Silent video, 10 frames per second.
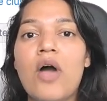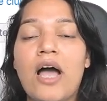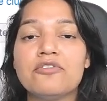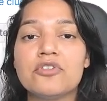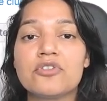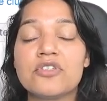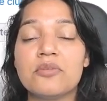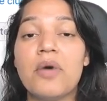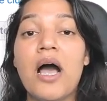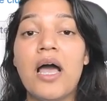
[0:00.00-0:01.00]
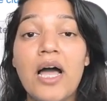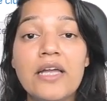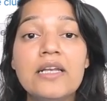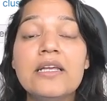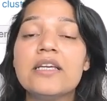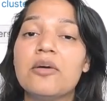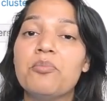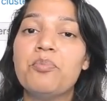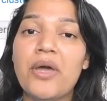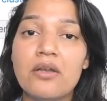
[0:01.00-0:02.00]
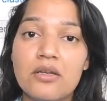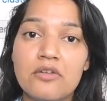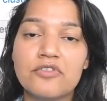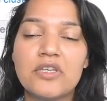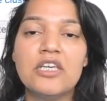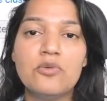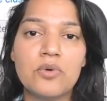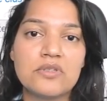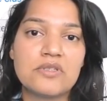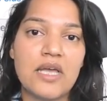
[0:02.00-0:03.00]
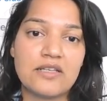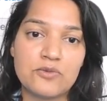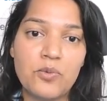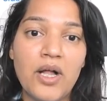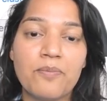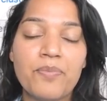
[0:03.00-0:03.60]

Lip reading: after some highly competitive keywords as well.